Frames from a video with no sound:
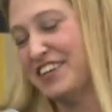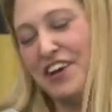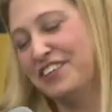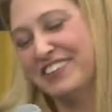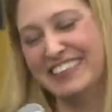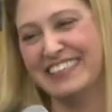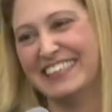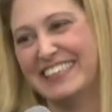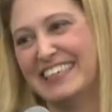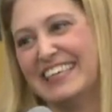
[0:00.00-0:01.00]
no,
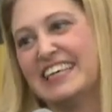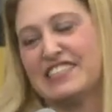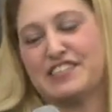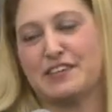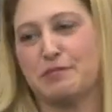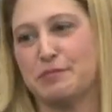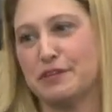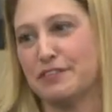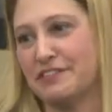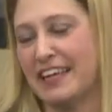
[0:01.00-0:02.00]
it's a
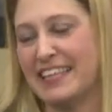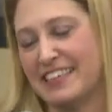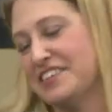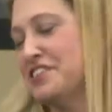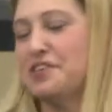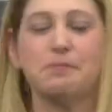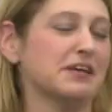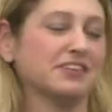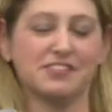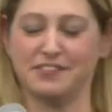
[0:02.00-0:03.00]
suborbital flight. There is no
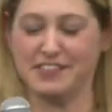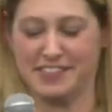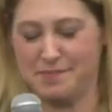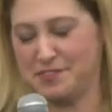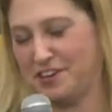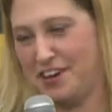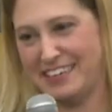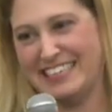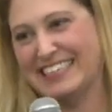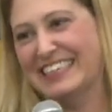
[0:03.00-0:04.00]
meal service, I'm
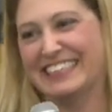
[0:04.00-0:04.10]
sorry.